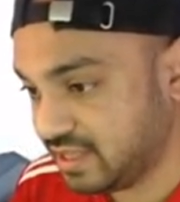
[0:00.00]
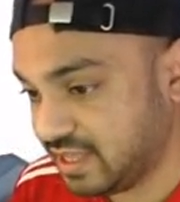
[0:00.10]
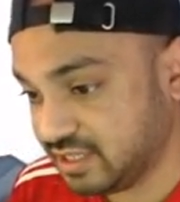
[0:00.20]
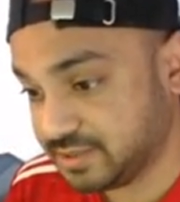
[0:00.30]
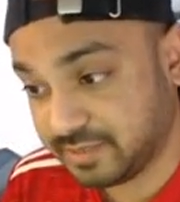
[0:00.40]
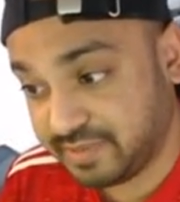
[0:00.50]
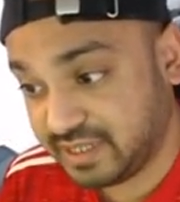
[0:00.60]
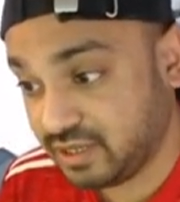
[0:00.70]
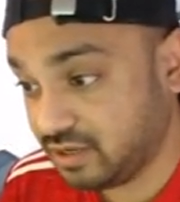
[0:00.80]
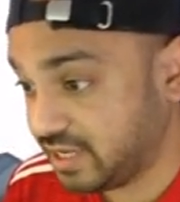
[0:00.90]
You know,
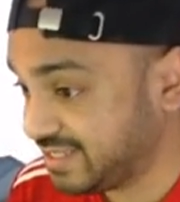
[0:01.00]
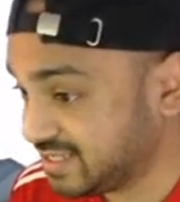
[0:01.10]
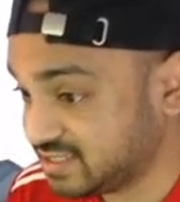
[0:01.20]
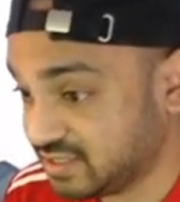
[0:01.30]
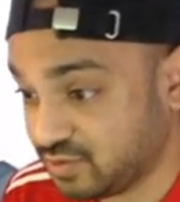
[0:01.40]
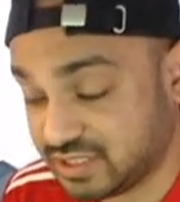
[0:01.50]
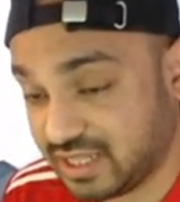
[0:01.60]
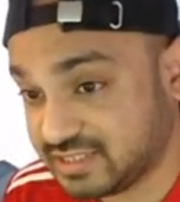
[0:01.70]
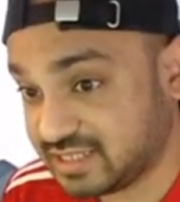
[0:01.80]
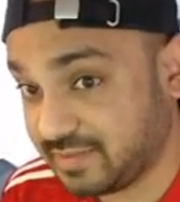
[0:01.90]
Fabinho, Henderson was the
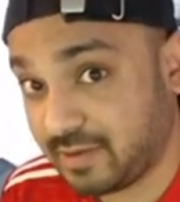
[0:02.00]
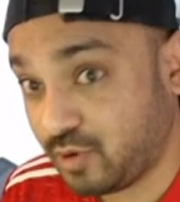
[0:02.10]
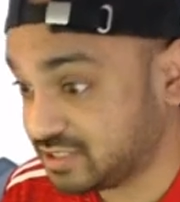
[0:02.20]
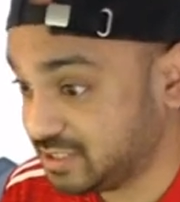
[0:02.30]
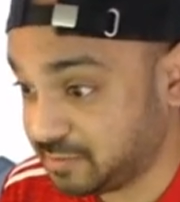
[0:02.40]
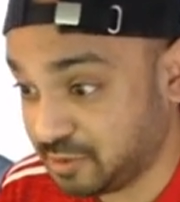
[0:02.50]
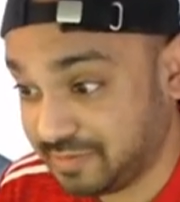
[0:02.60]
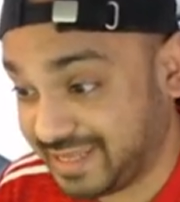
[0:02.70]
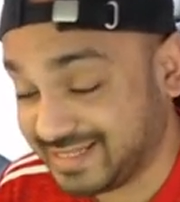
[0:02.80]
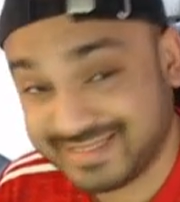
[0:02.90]
last time I watched Liverpool
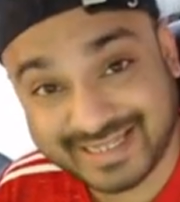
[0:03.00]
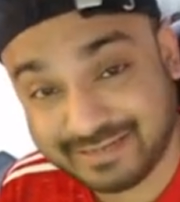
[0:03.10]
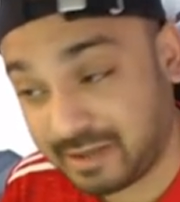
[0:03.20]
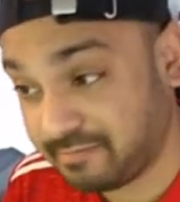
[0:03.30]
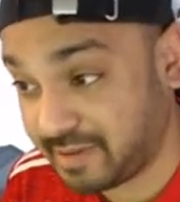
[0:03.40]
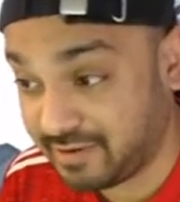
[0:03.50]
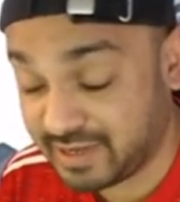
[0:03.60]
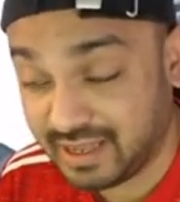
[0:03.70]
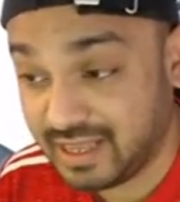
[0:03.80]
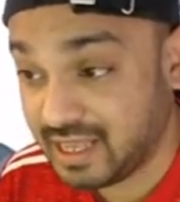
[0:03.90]
playing in center back
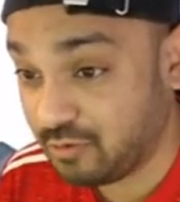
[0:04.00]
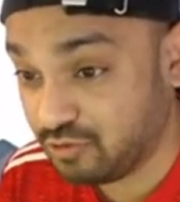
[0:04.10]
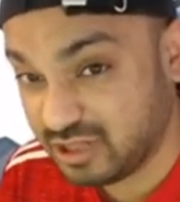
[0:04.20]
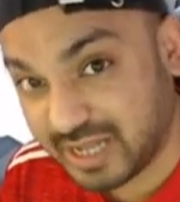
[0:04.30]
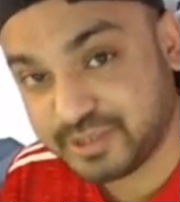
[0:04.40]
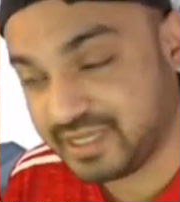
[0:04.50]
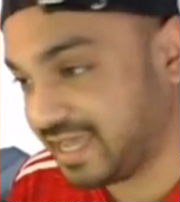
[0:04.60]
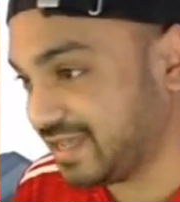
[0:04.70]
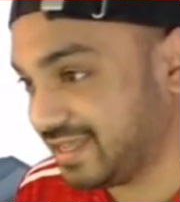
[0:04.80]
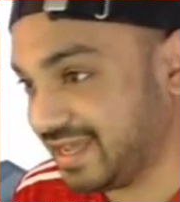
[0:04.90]
pairing. I would love to
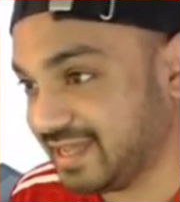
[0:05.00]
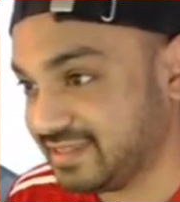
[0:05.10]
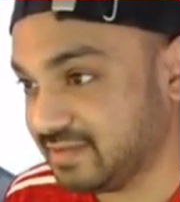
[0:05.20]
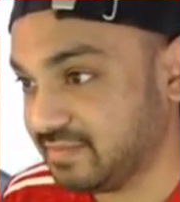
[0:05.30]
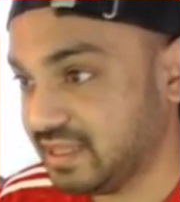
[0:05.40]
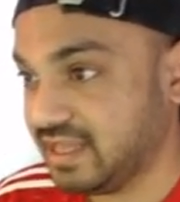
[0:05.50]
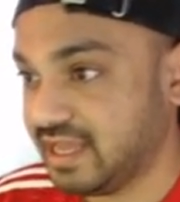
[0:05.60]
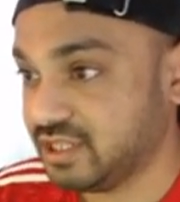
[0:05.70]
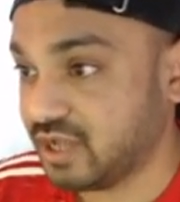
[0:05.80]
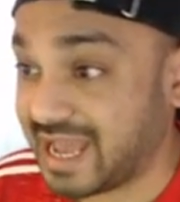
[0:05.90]
get get at them.
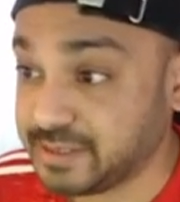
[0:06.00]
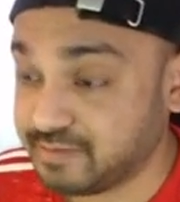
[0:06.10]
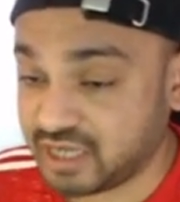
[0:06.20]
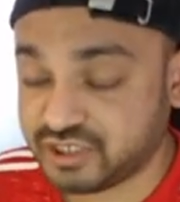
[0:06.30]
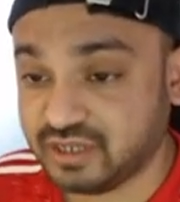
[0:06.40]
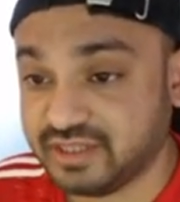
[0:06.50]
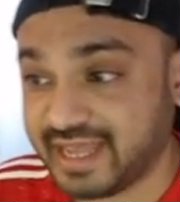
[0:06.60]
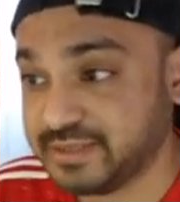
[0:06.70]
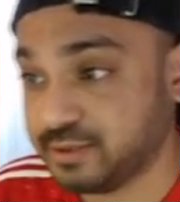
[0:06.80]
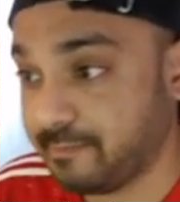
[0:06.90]
You know, have Martial
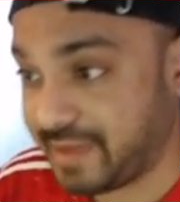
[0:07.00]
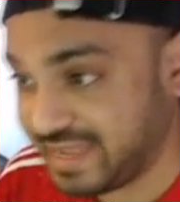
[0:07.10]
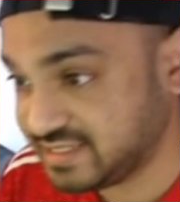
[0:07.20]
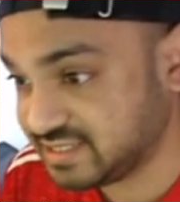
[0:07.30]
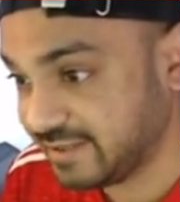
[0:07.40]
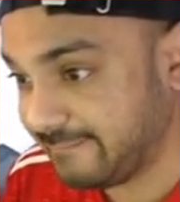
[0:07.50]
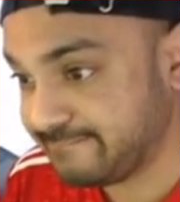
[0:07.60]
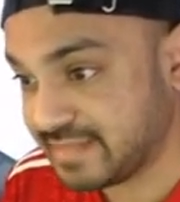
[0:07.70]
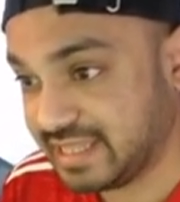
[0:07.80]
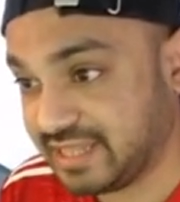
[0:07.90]
there for pace,
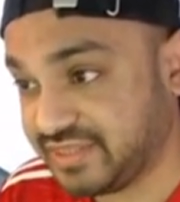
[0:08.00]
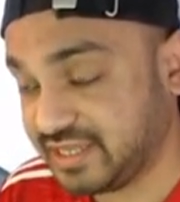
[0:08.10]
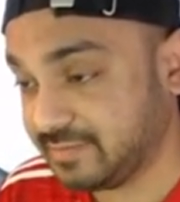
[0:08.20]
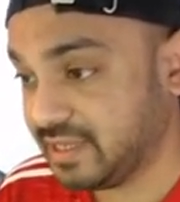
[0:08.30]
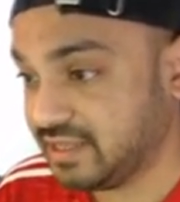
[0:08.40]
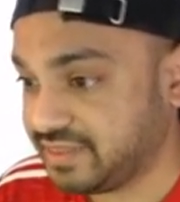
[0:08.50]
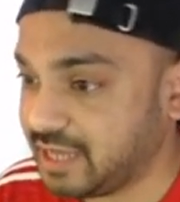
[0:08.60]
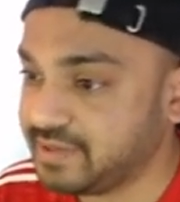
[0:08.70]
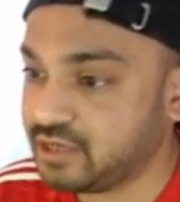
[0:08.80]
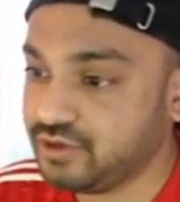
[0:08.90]
and I think
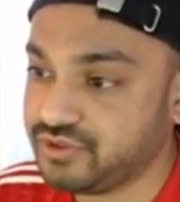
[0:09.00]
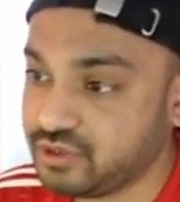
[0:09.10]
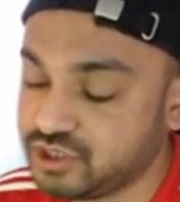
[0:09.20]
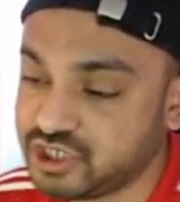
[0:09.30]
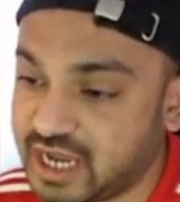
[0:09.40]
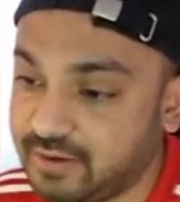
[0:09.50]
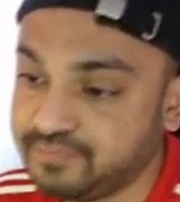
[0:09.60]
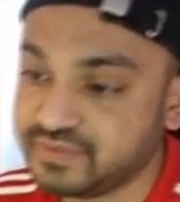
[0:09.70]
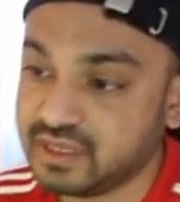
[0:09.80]
that'll be a good good shout.